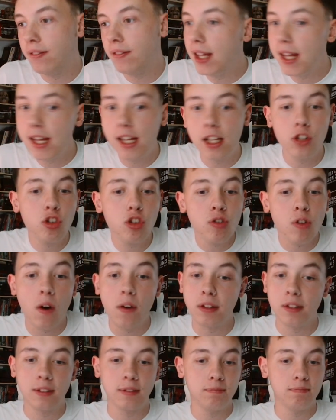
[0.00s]
he can
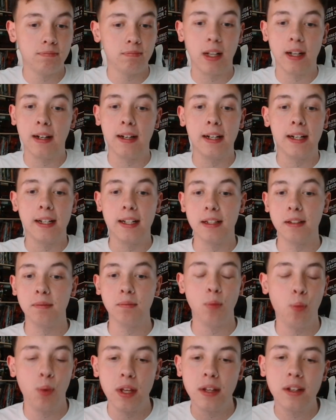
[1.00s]
strike.
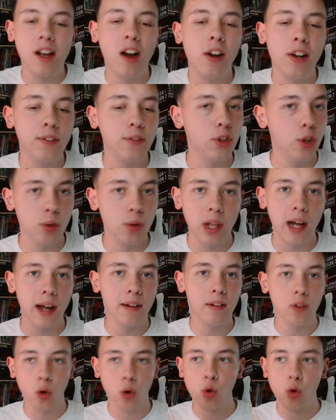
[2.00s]
We kind of knew that
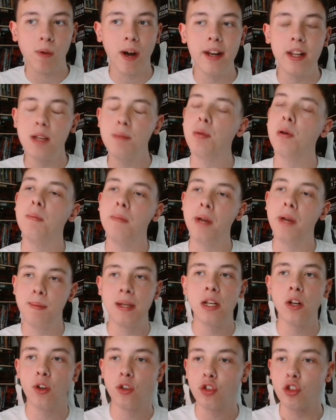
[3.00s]
already, but maybe
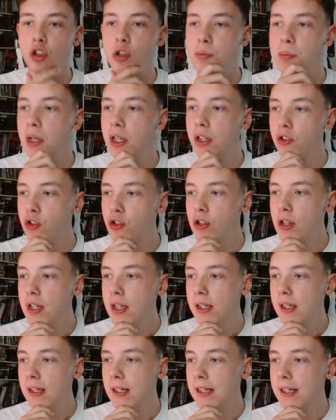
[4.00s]
not so much.
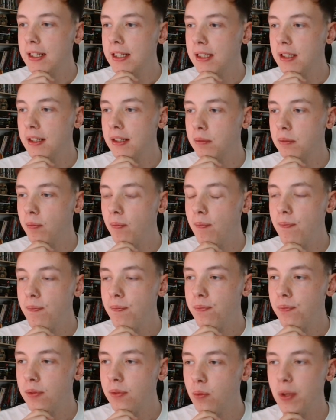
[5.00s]

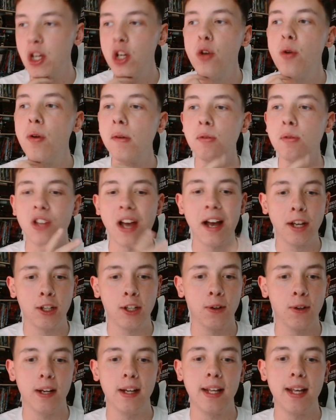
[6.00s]
We knew he was
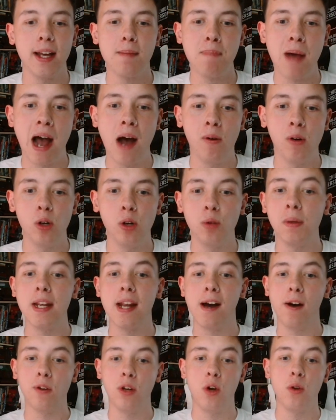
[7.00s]
accurate and he had power. We
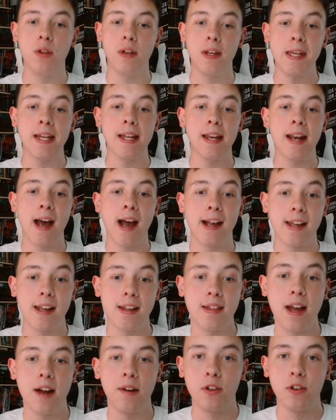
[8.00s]
now know that he can hang
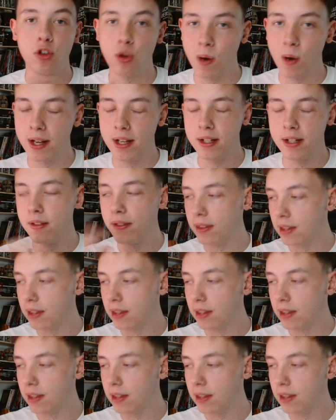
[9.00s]
in there and trade and